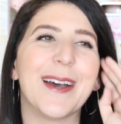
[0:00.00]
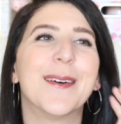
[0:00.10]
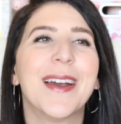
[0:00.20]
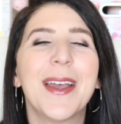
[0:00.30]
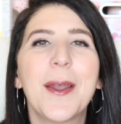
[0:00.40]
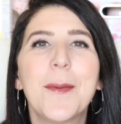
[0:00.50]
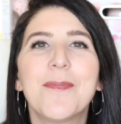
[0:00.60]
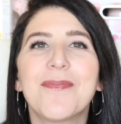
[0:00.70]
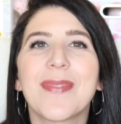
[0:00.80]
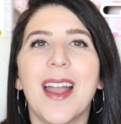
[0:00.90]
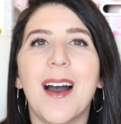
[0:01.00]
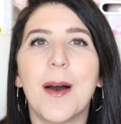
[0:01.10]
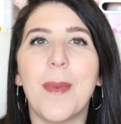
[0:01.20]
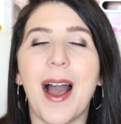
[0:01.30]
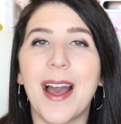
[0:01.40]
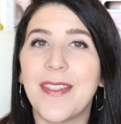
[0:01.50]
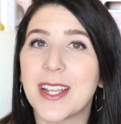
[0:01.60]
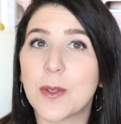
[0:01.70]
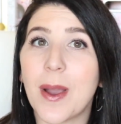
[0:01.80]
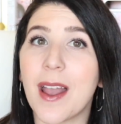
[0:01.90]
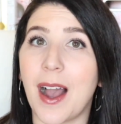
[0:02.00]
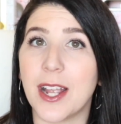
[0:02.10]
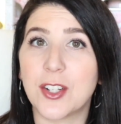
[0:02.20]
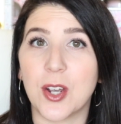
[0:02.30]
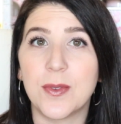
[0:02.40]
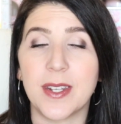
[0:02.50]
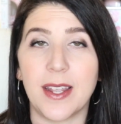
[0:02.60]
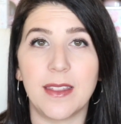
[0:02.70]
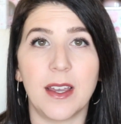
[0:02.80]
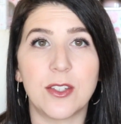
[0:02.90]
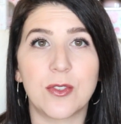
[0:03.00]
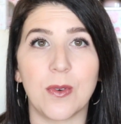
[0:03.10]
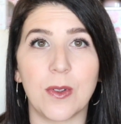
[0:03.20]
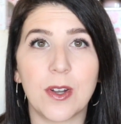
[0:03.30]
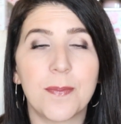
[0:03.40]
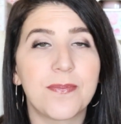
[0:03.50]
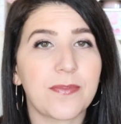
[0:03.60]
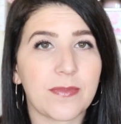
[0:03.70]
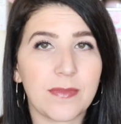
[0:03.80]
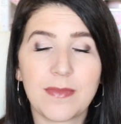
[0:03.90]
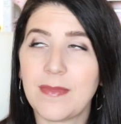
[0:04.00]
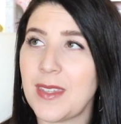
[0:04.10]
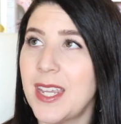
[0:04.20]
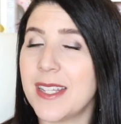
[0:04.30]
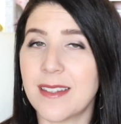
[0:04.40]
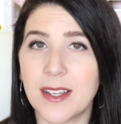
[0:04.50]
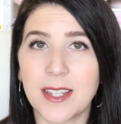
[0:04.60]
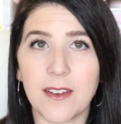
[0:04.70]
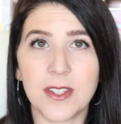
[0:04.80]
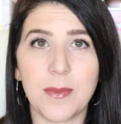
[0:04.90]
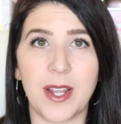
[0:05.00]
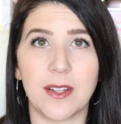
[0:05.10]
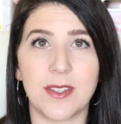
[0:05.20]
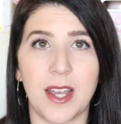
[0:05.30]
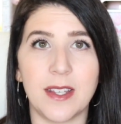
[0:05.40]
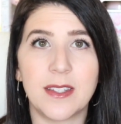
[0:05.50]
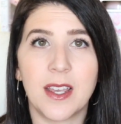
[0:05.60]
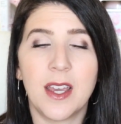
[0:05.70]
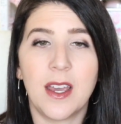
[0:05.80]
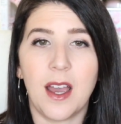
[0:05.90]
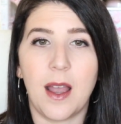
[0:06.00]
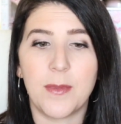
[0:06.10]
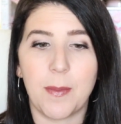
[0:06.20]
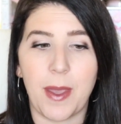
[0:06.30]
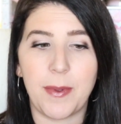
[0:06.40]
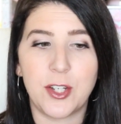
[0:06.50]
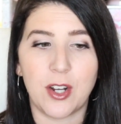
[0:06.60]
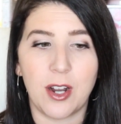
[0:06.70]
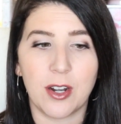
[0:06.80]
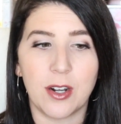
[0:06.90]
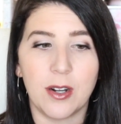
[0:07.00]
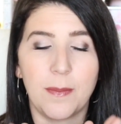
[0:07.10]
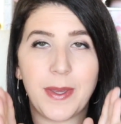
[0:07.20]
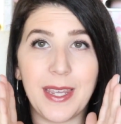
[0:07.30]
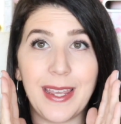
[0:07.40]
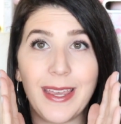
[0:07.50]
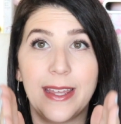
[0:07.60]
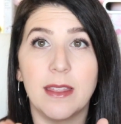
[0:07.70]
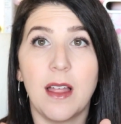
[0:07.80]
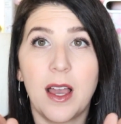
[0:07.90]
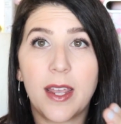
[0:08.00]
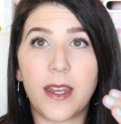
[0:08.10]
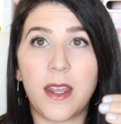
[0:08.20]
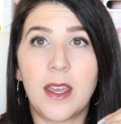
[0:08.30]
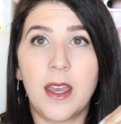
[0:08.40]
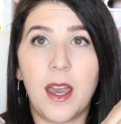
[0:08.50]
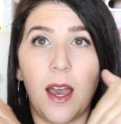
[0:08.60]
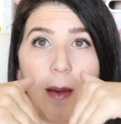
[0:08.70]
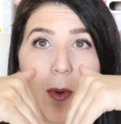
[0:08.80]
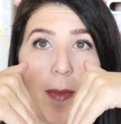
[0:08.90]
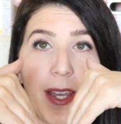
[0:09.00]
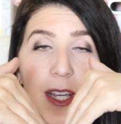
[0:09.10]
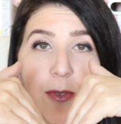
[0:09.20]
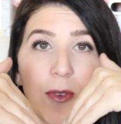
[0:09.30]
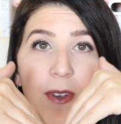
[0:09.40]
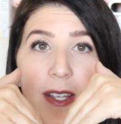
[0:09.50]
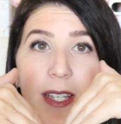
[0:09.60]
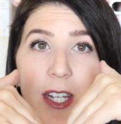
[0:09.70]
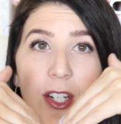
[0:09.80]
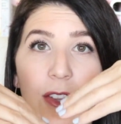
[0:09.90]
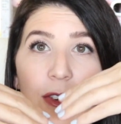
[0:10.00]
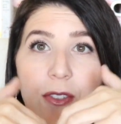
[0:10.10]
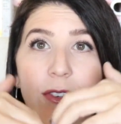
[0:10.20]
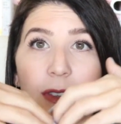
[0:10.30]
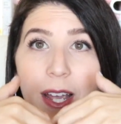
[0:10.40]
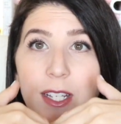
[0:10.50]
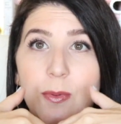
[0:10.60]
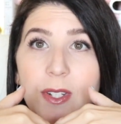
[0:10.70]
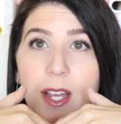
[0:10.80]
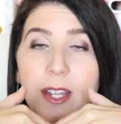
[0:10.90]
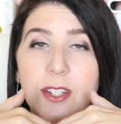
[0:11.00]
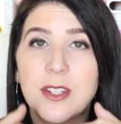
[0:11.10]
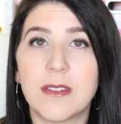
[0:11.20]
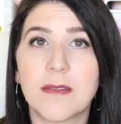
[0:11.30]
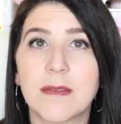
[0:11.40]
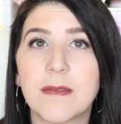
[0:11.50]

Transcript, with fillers: so um, that's why I chose an inline stroller. It does have some downsides. Um, the baby jogger being inline, um, when my kids were facing each other, their legs would touch